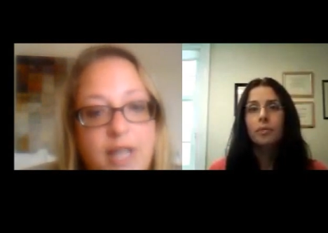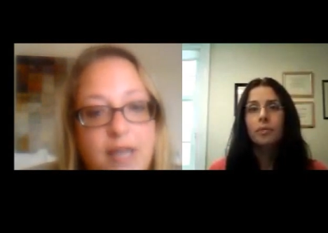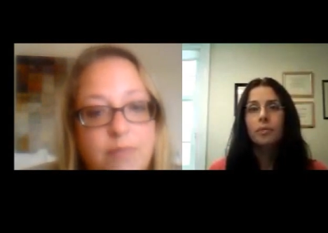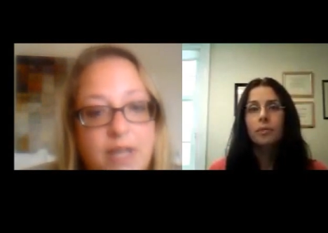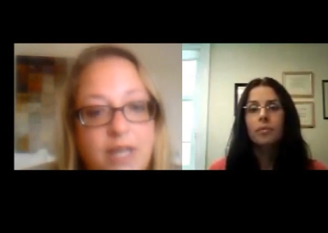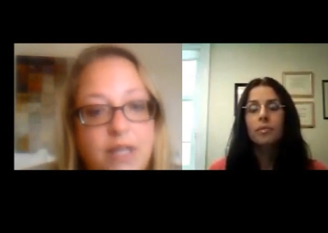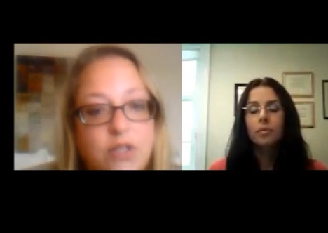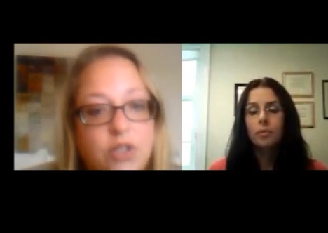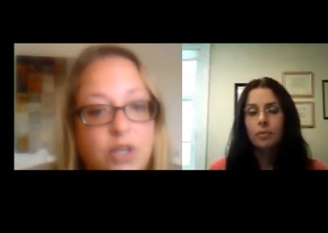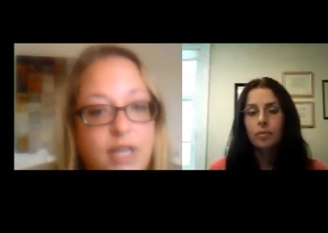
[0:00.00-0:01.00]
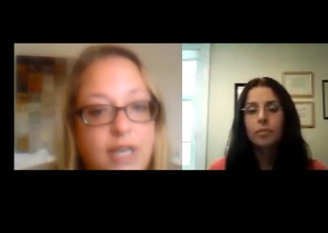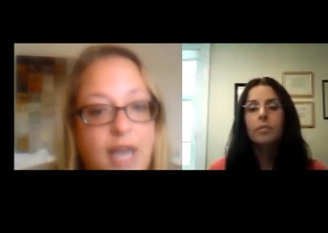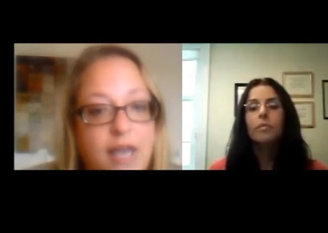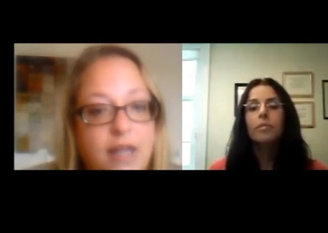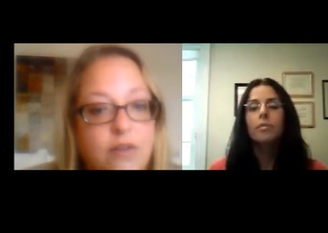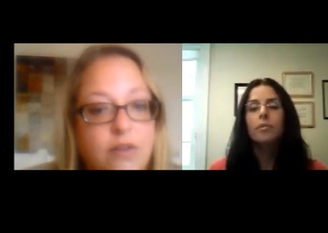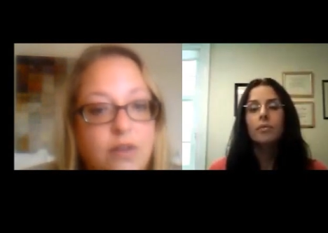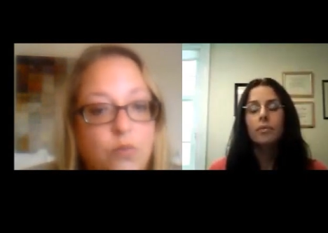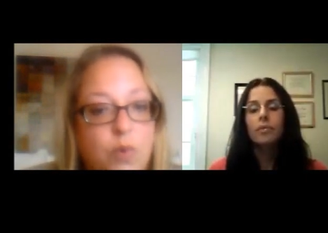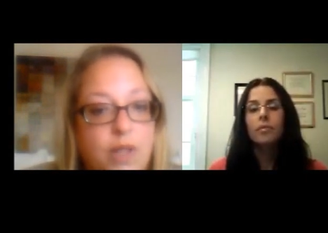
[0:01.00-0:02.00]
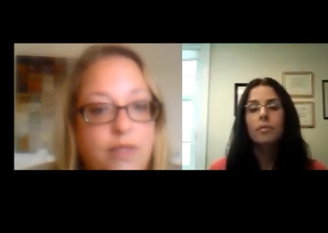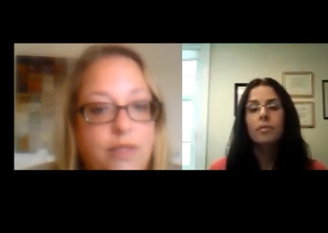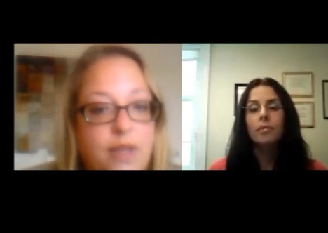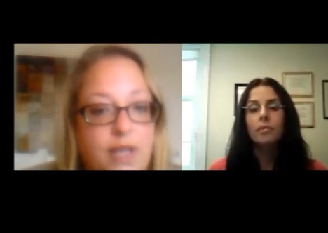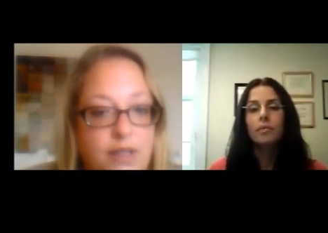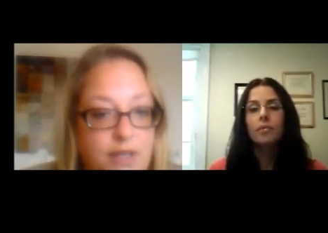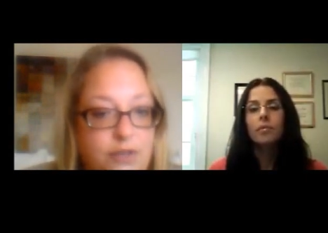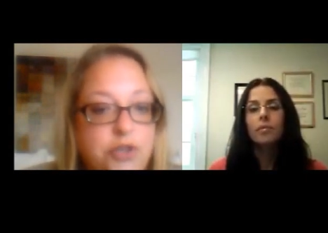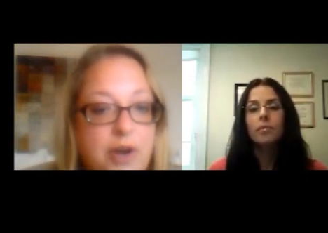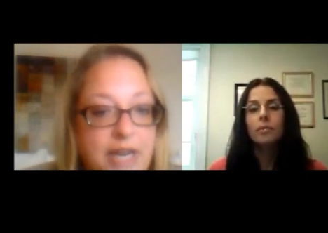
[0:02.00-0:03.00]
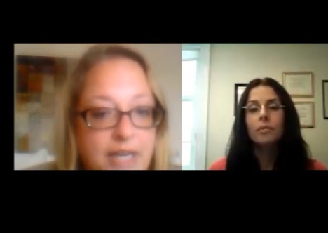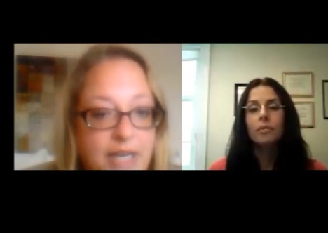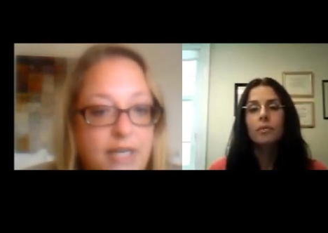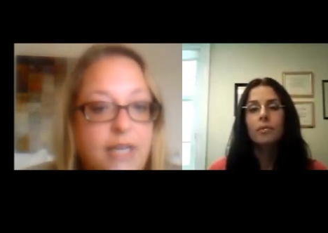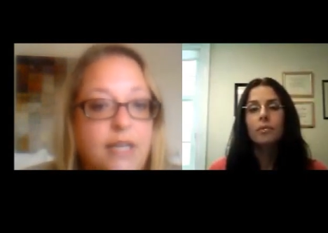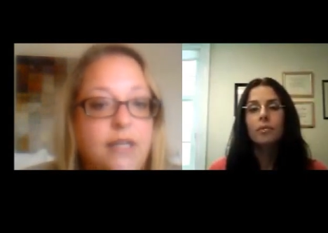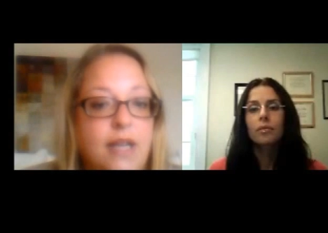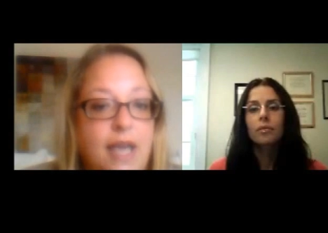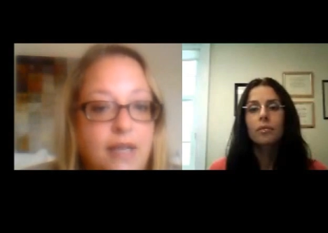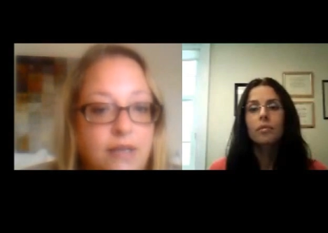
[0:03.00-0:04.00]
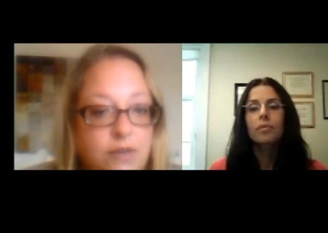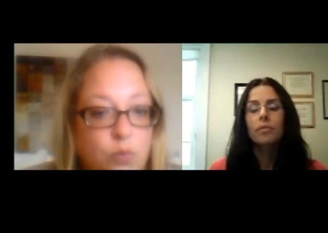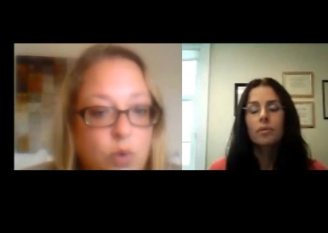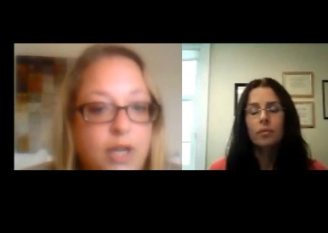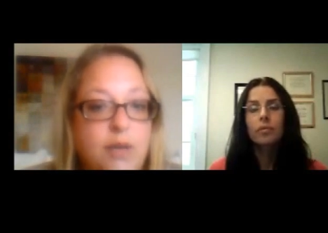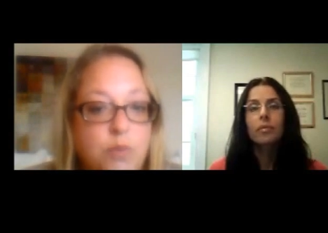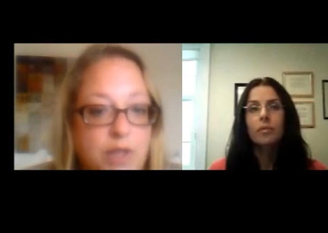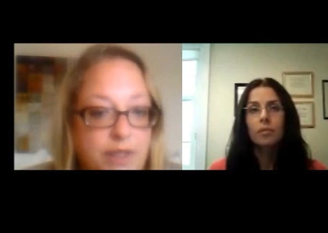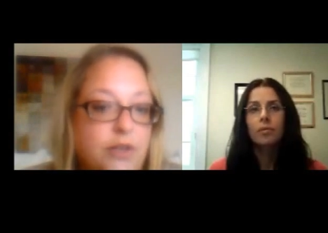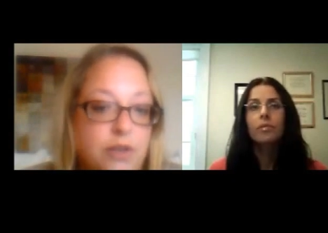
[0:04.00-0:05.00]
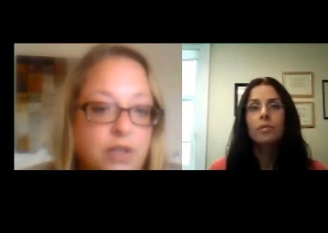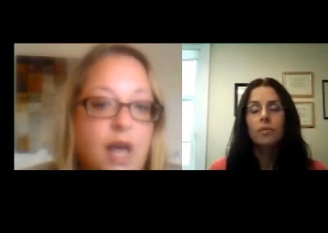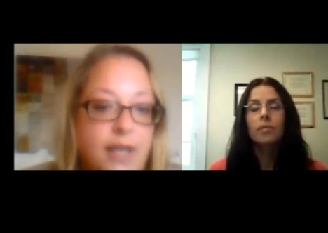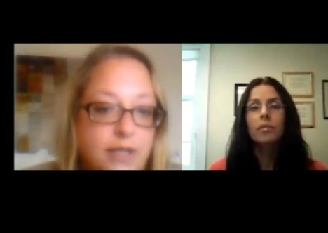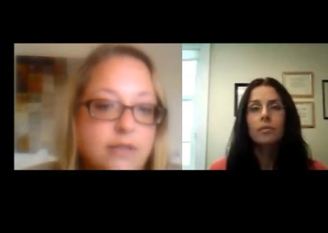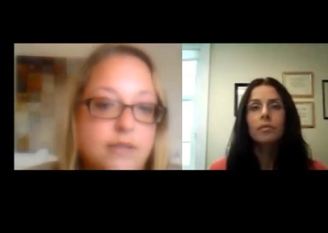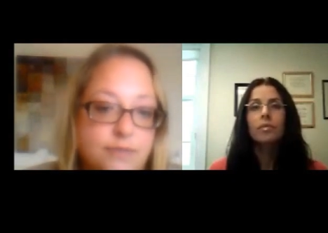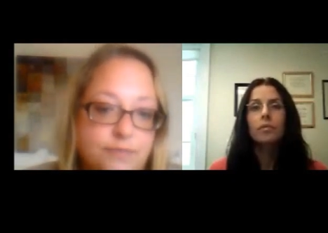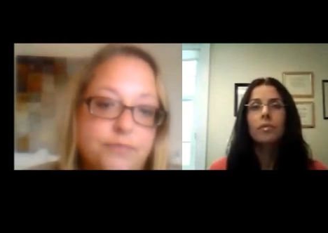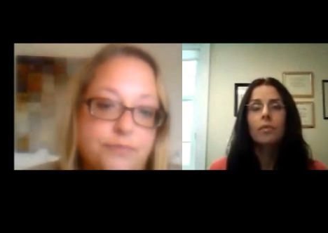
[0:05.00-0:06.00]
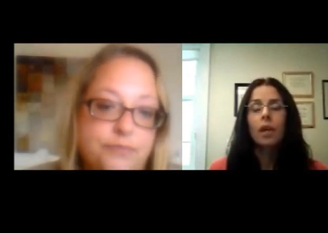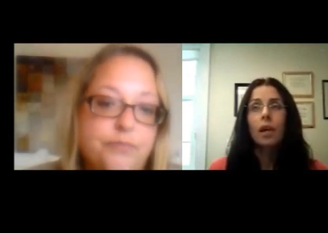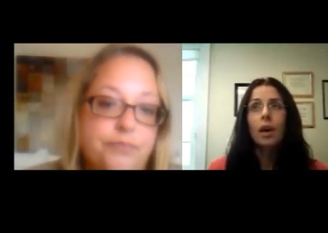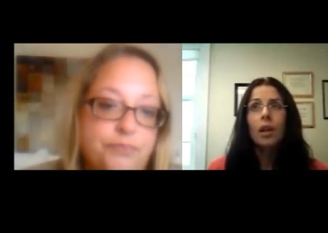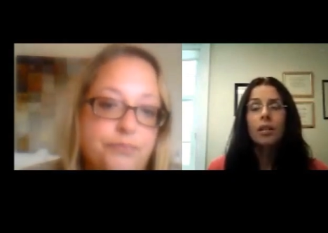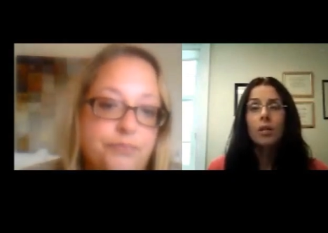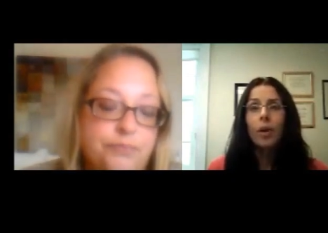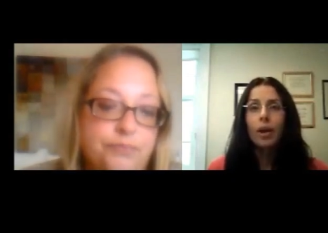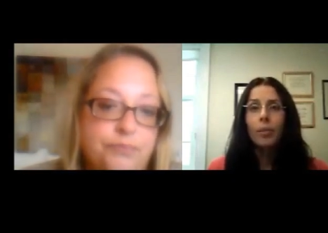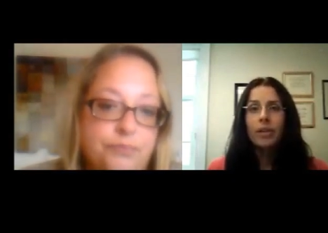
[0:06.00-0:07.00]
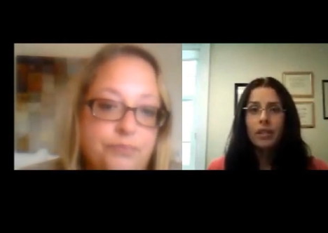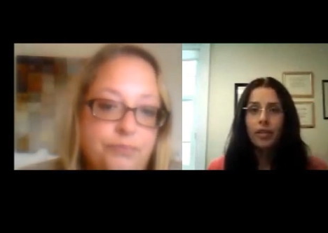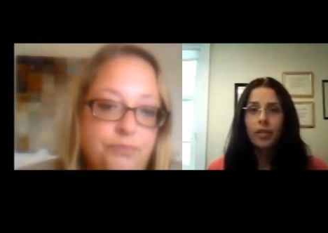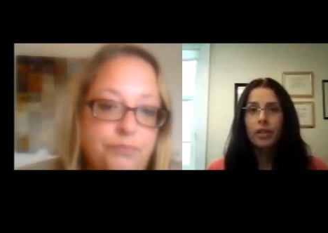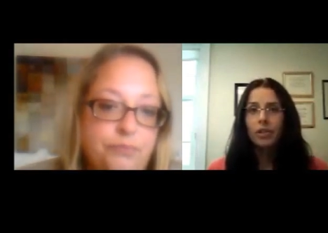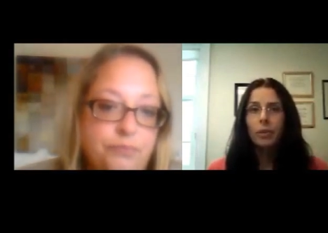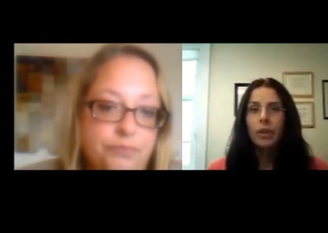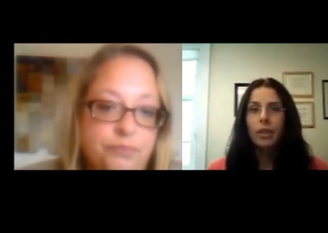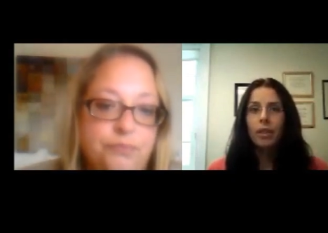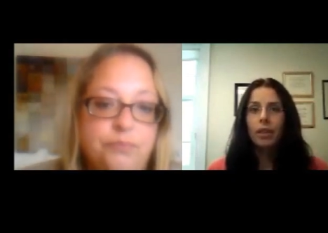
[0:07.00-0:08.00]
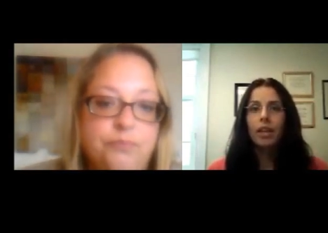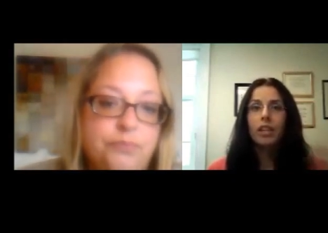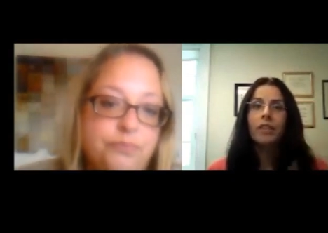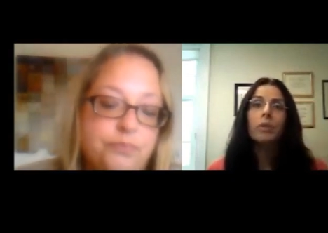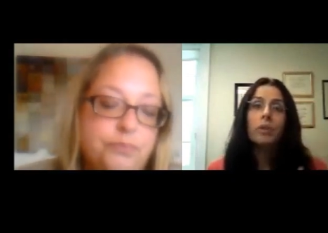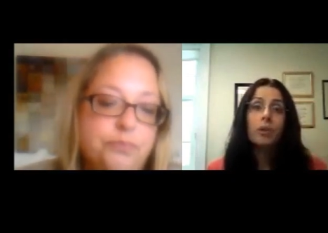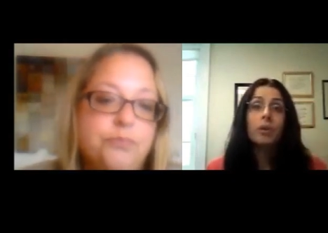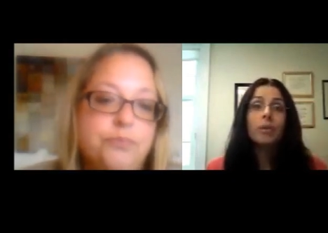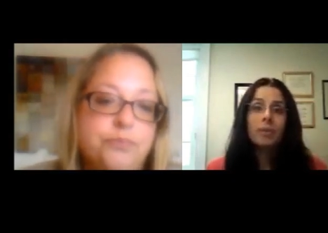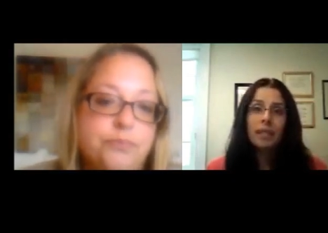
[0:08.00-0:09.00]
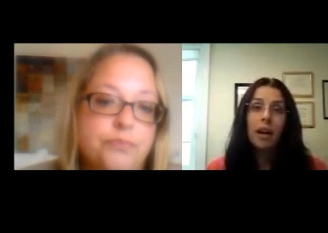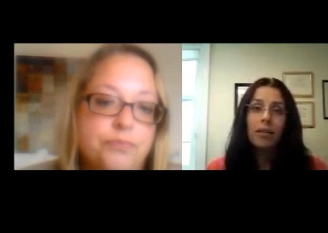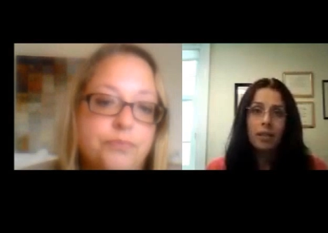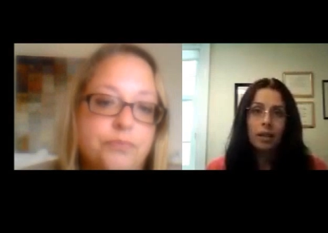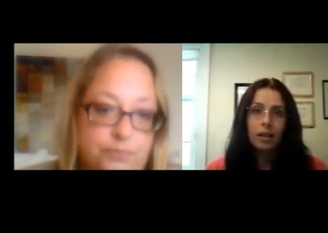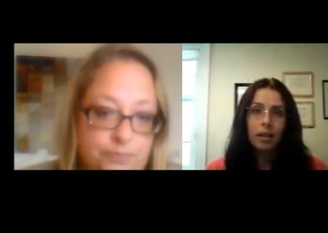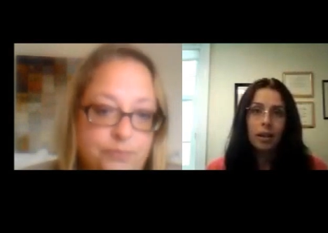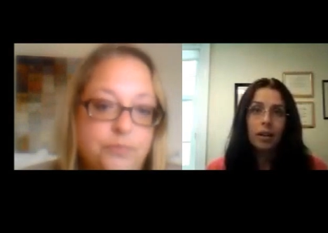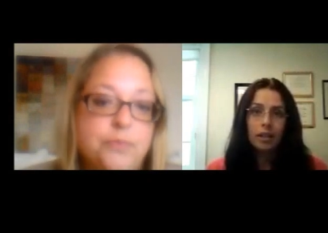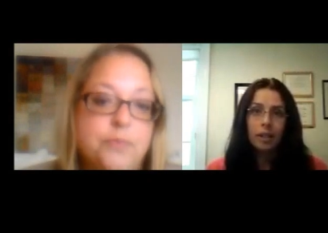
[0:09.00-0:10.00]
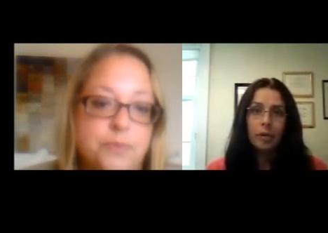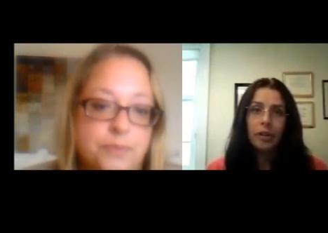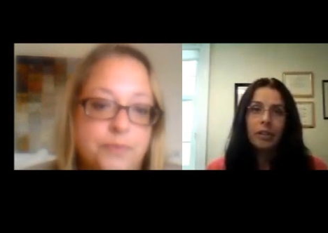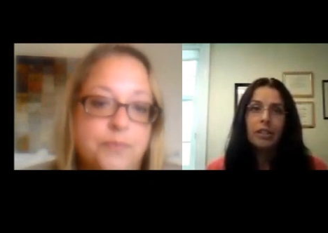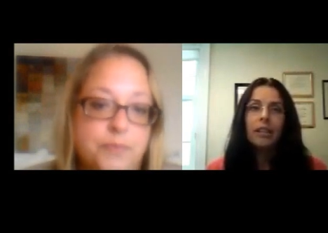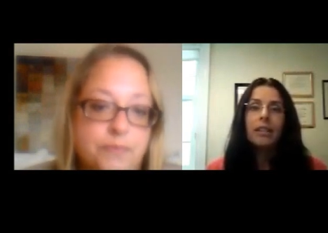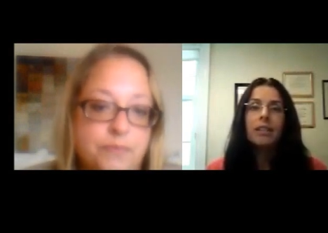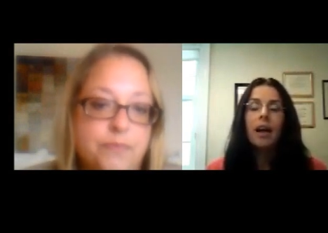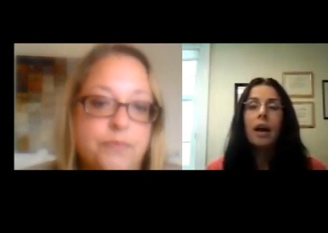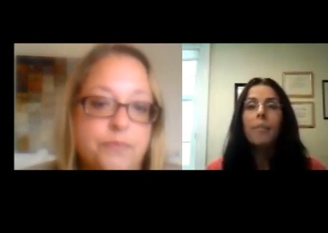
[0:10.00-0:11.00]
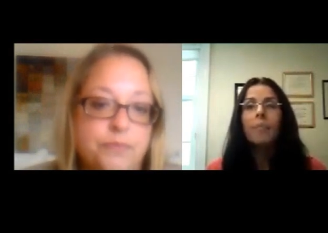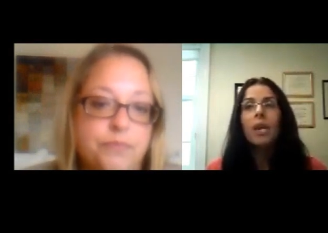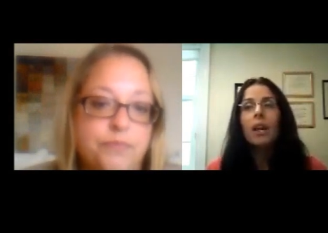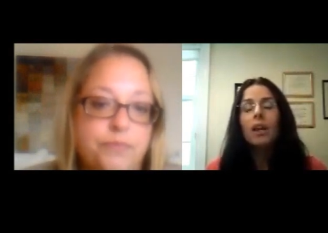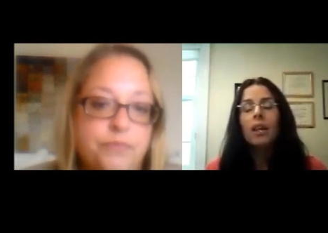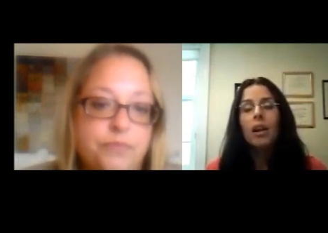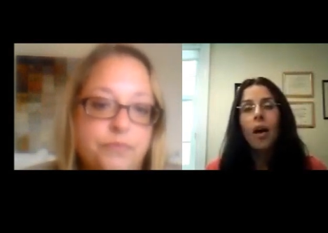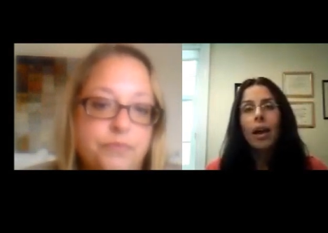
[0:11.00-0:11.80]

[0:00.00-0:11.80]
Speaker 1: looking at in their training and working with their clients?
Speaker 2: So why don't we start first with individuals who themselves are experiencing this. I think